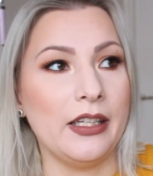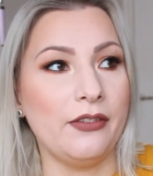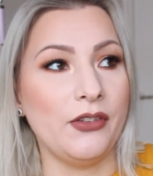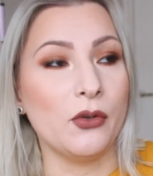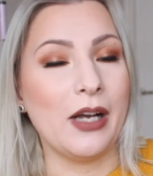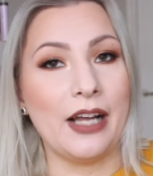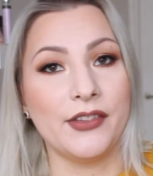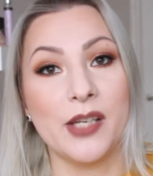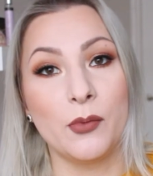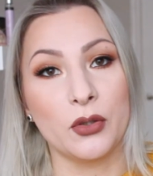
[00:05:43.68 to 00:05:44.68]
if you
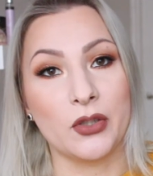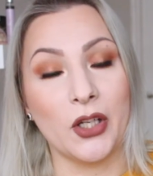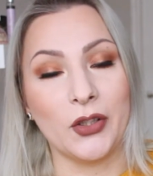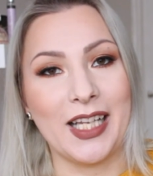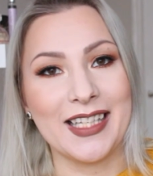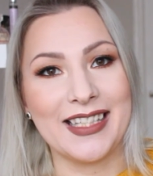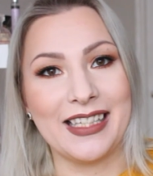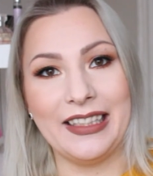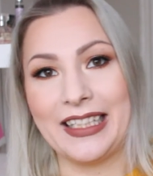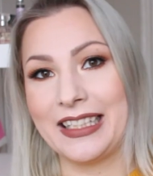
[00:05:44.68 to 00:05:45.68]
have the most
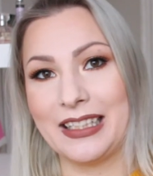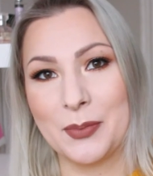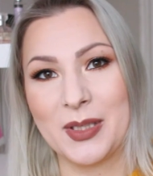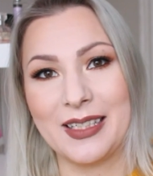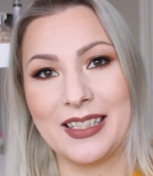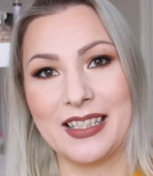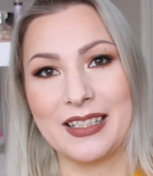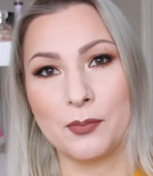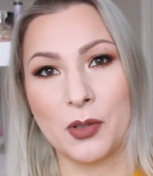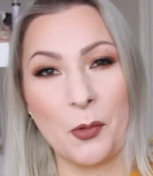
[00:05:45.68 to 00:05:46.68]
long-lasting liquid lipstick,
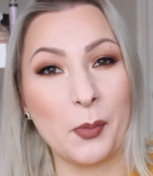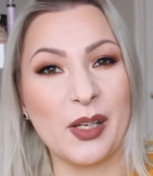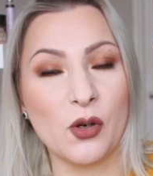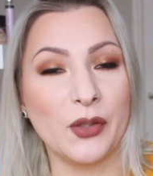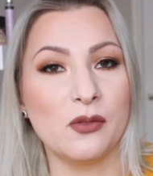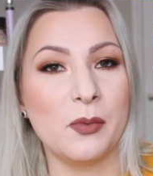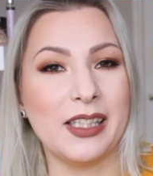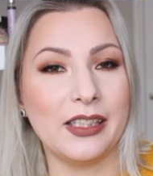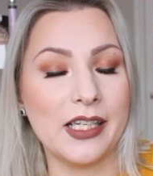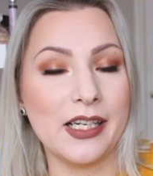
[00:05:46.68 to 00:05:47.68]
it's probably going to
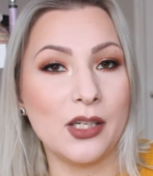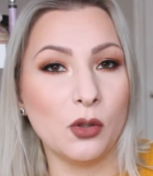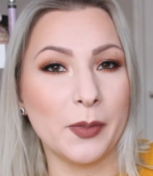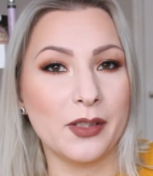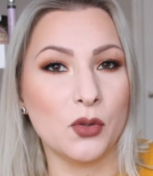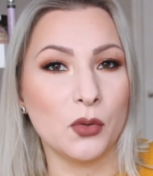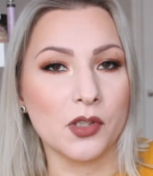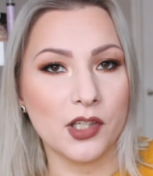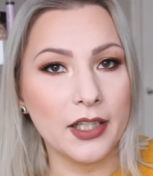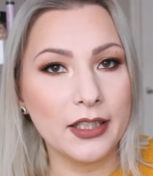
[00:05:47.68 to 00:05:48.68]
be a little bit too
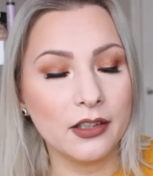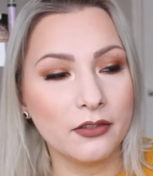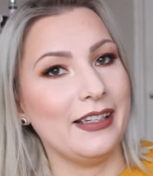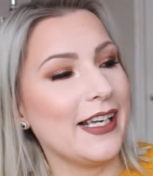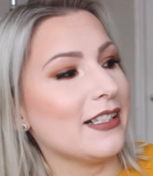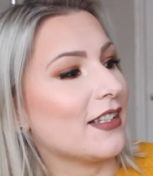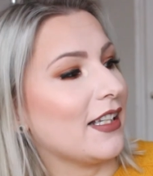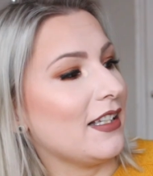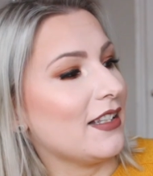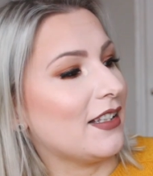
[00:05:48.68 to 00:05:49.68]
trying. Next
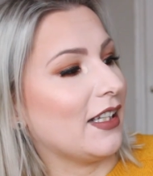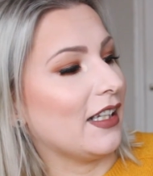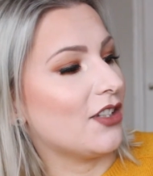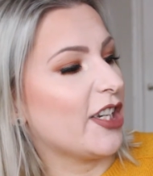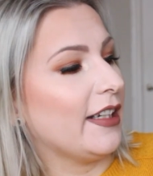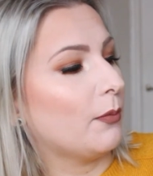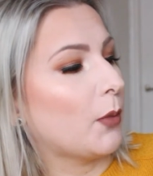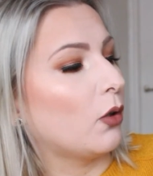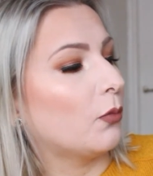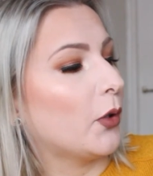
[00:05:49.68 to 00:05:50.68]
is the Jelly
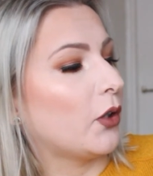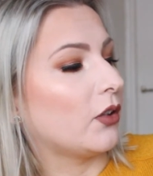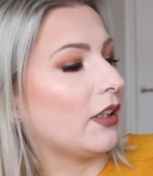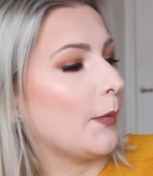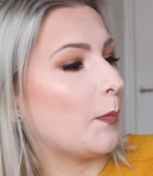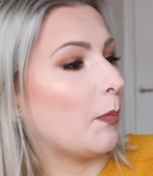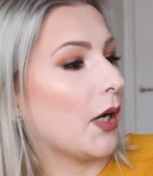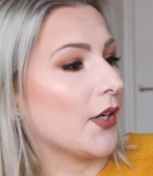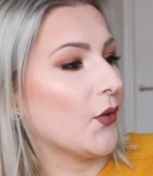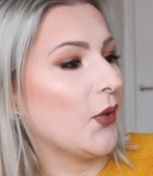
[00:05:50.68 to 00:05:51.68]
Pong Pong Lip
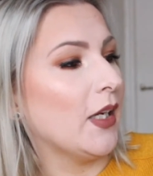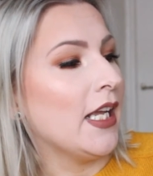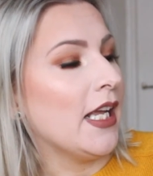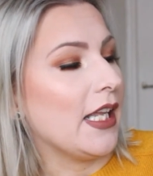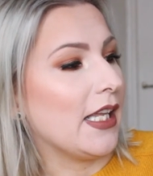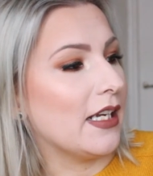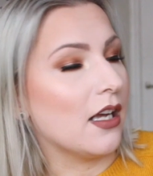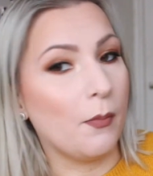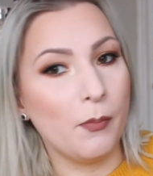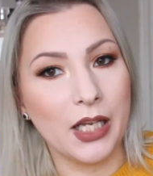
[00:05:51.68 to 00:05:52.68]
Butter in
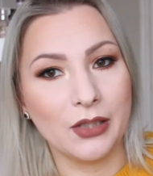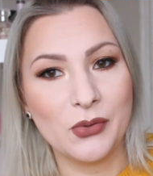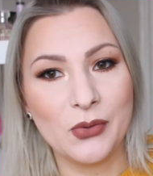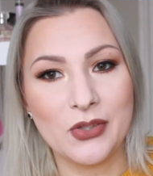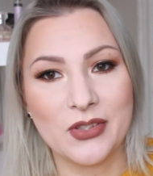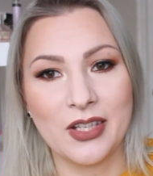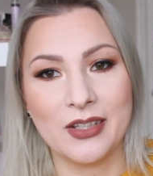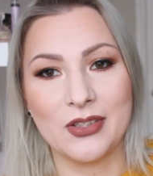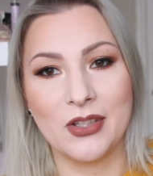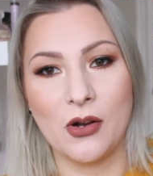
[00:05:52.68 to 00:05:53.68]
Balloons.
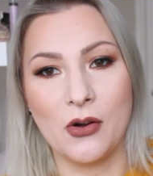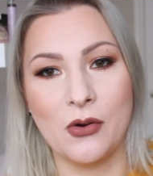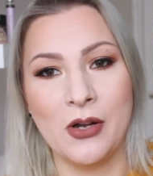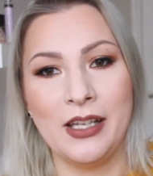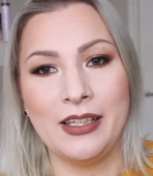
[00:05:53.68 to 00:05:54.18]
So